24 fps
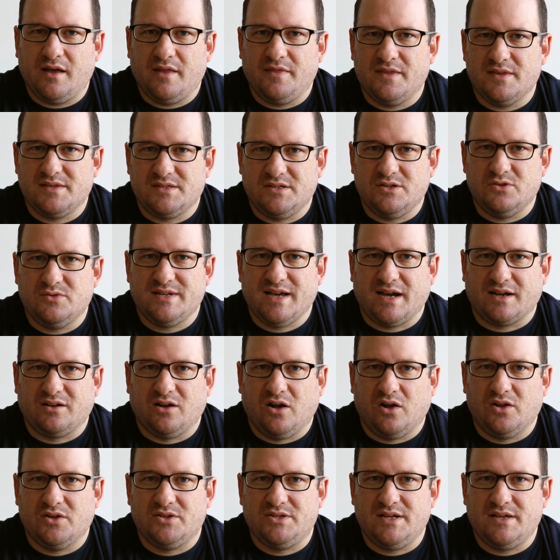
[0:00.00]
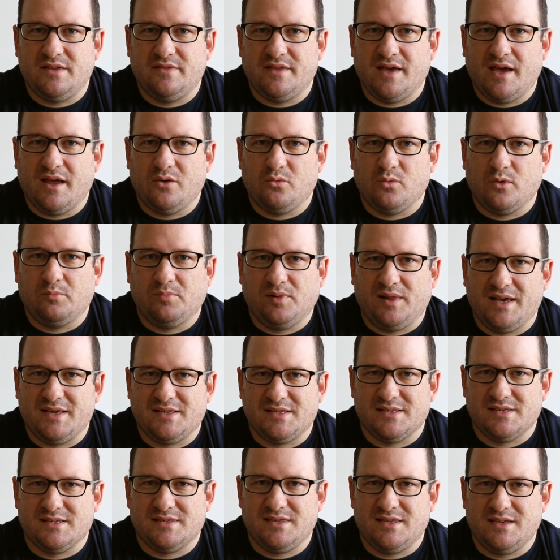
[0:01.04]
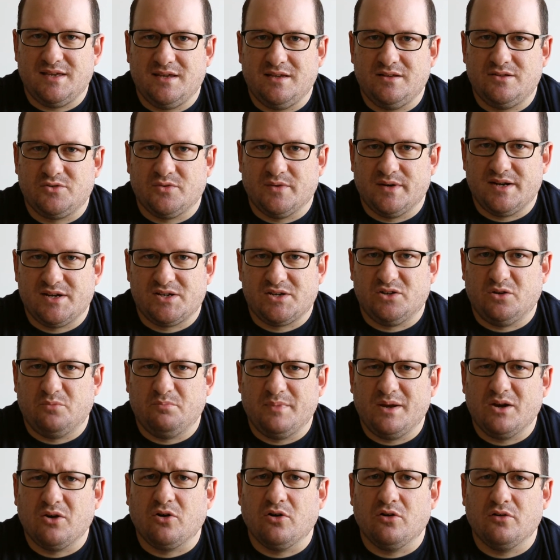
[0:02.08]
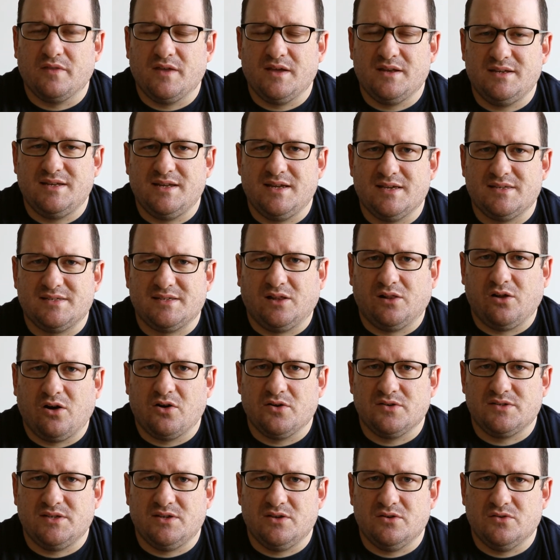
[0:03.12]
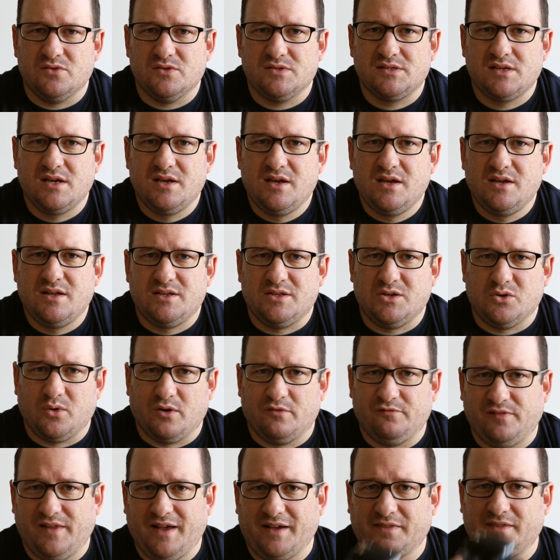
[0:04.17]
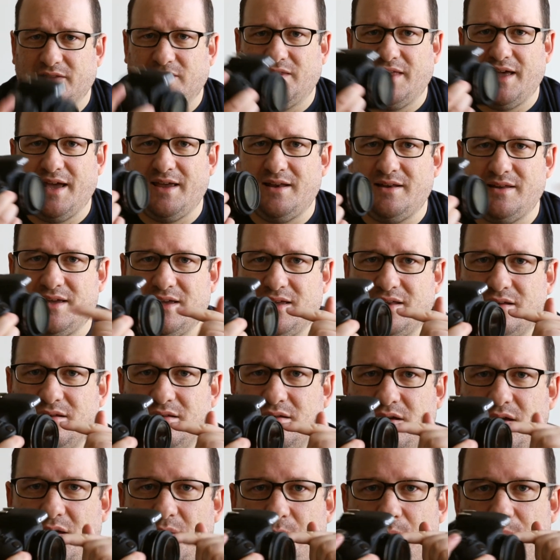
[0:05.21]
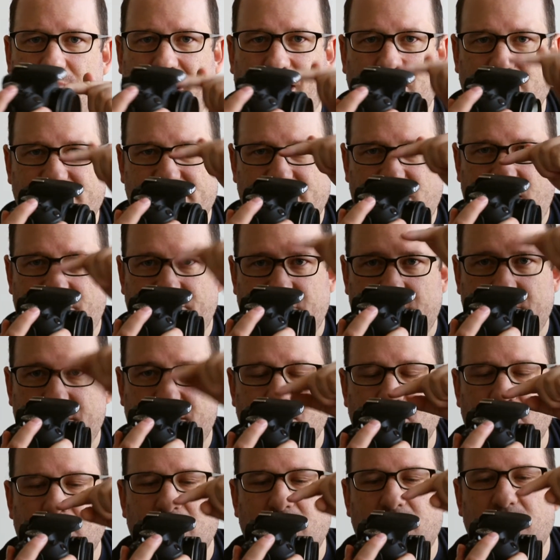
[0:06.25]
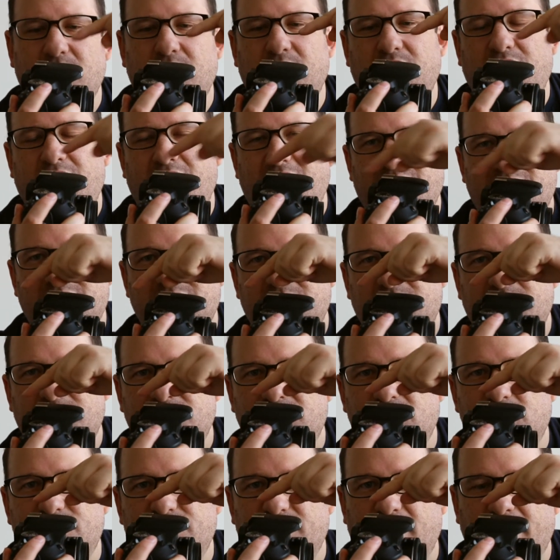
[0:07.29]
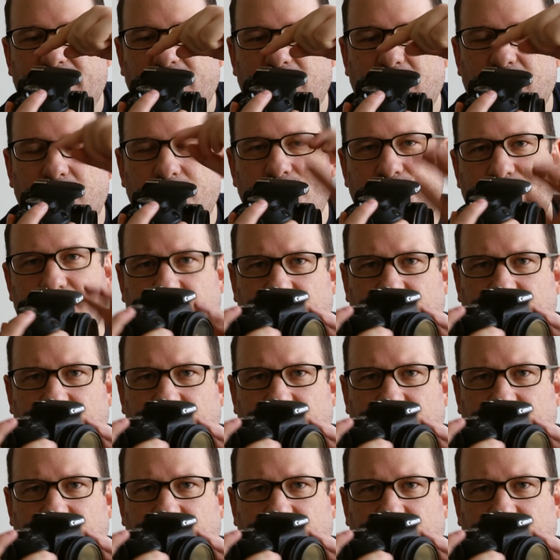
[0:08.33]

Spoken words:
this new technology that replaces the traditional mirror that DSLRs use to reflect the light in, bounce off a mirror and into the viewfinder